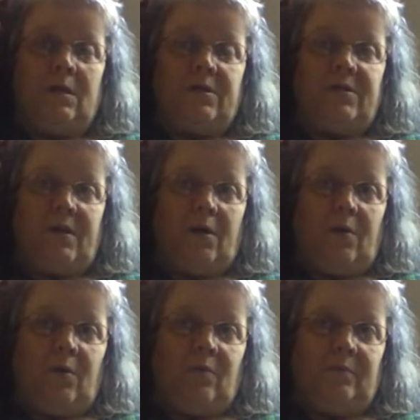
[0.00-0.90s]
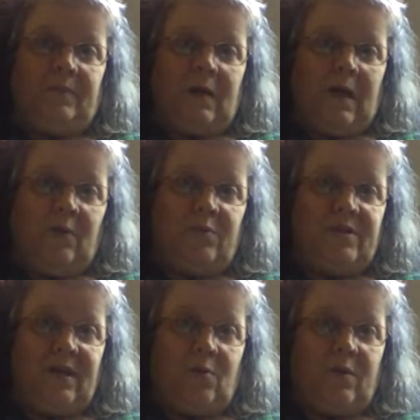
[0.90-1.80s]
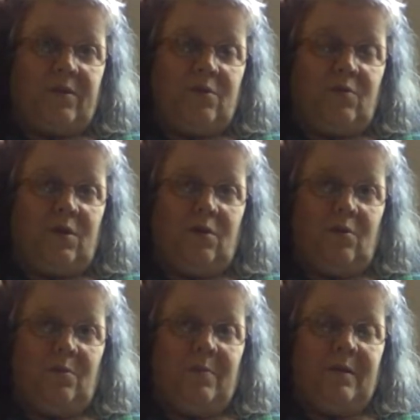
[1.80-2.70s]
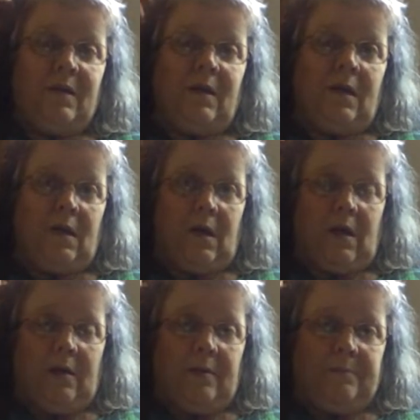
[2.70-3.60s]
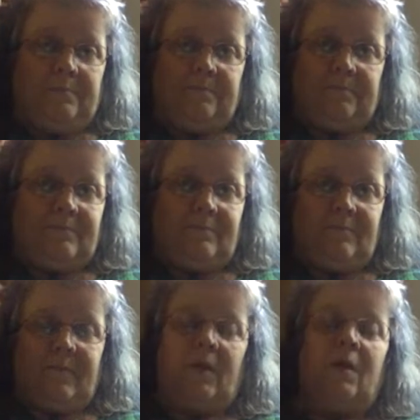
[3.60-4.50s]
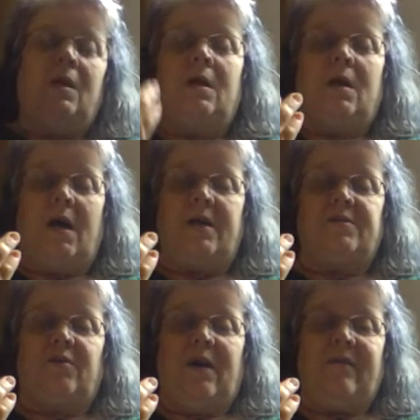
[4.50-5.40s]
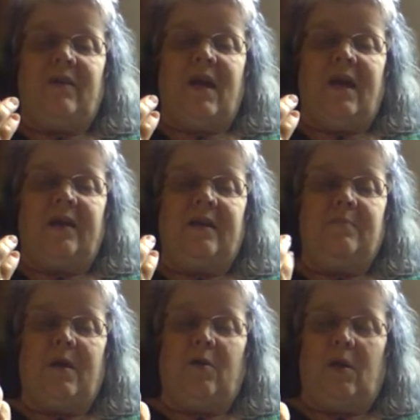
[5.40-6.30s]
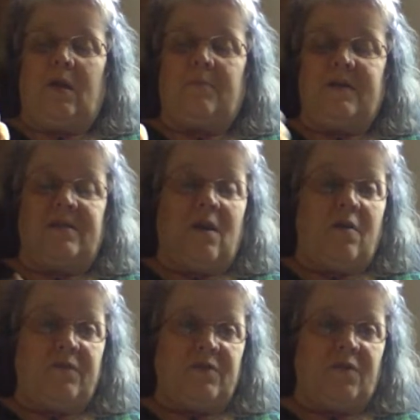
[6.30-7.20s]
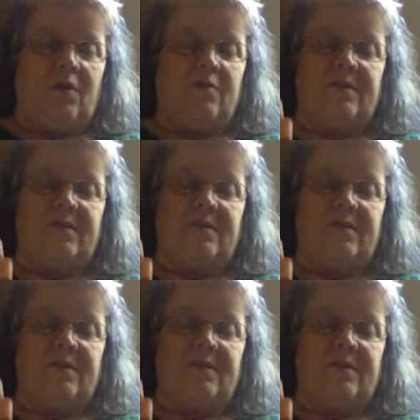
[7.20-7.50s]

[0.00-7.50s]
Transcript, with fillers: So I will stick with YouTube. Um, I still haven't had any better luck myself as far as